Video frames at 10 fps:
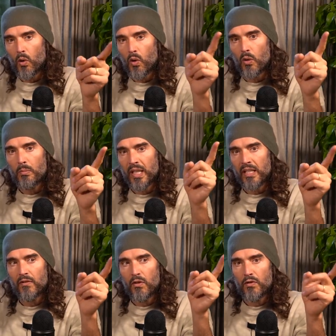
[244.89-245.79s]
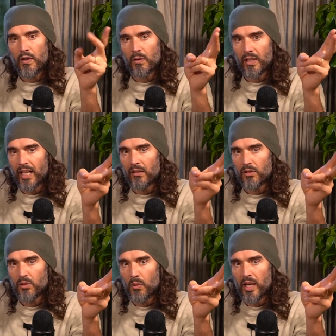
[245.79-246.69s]
ought be fulfilled
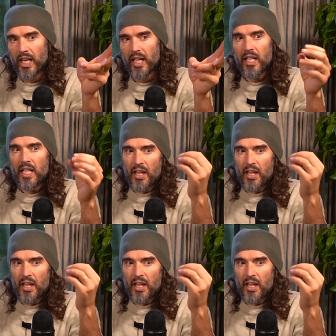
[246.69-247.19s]
elsewhere,